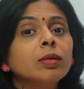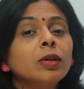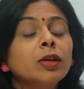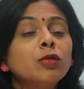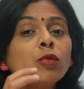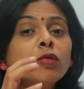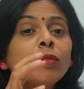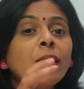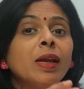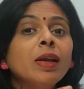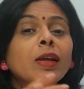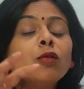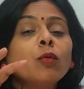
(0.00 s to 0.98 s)
It was very,
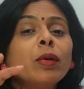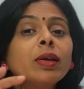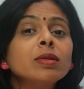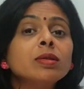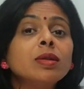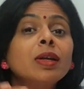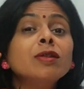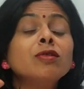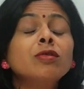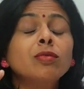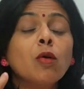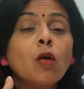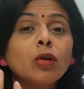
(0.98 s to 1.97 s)
like you can say
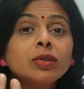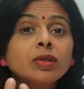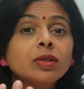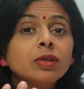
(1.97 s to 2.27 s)
salt,